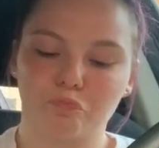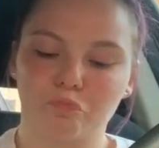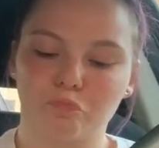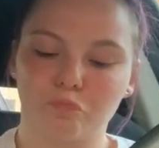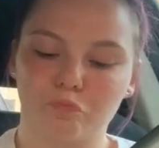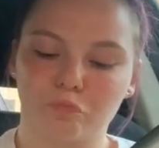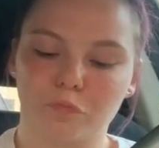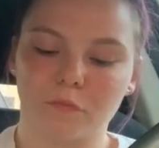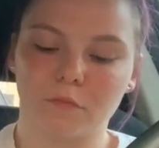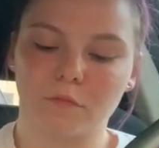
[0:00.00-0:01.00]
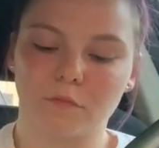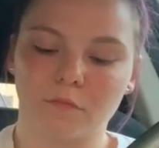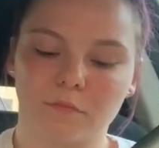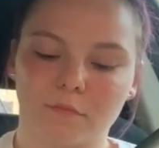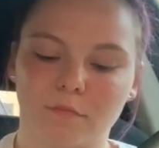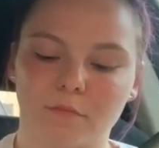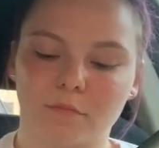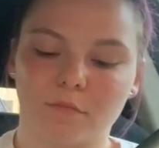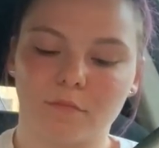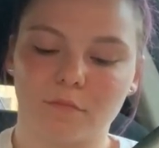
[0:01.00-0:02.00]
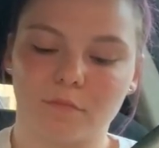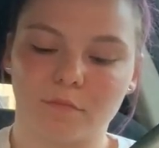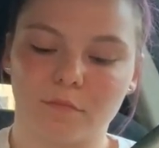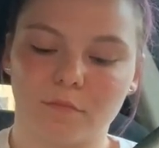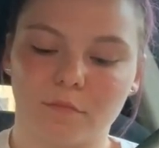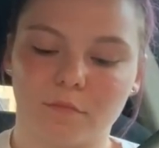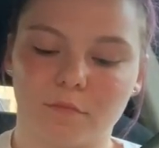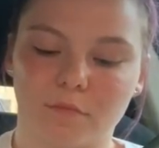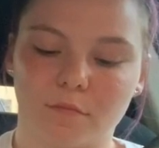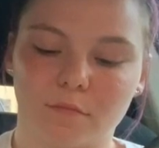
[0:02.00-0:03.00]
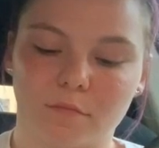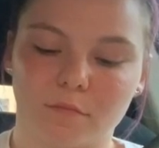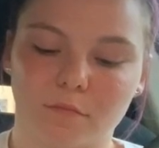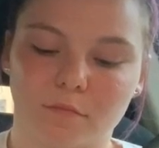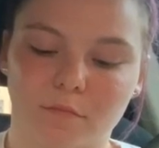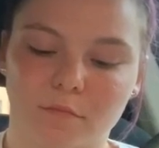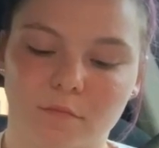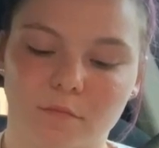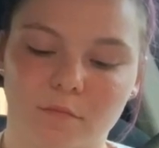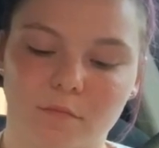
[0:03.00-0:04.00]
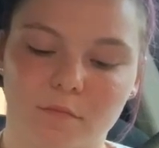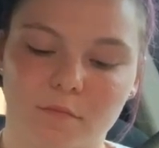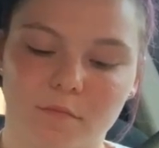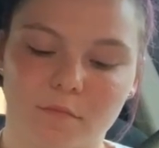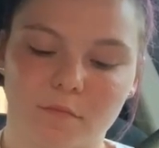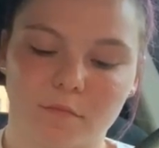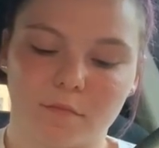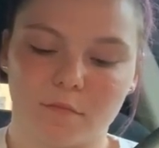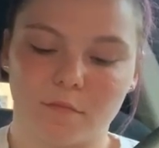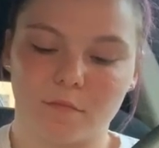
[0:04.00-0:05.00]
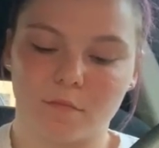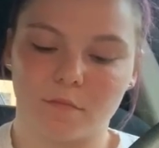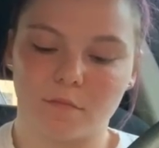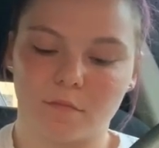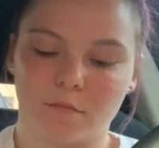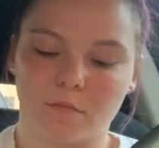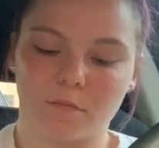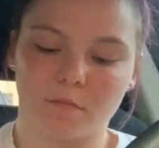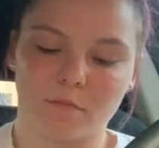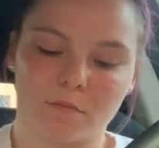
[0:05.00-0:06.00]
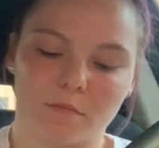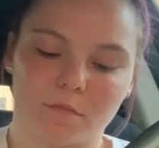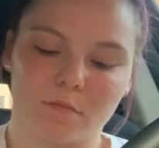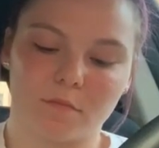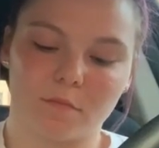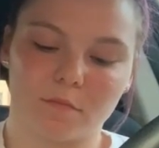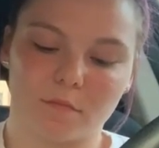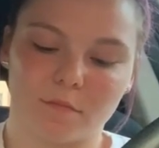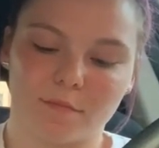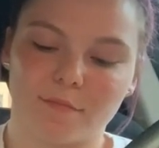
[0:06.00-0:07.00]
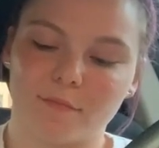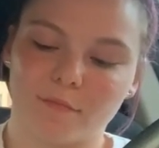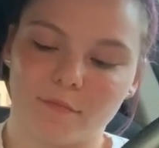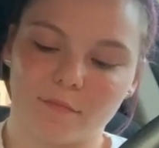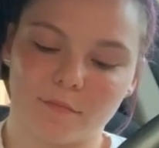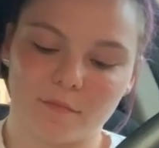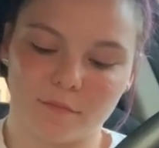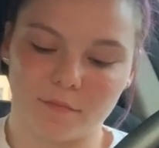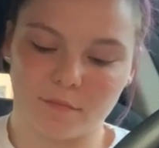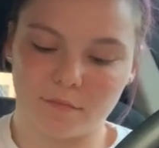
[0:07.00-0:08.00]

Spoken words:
The person shown says nothing.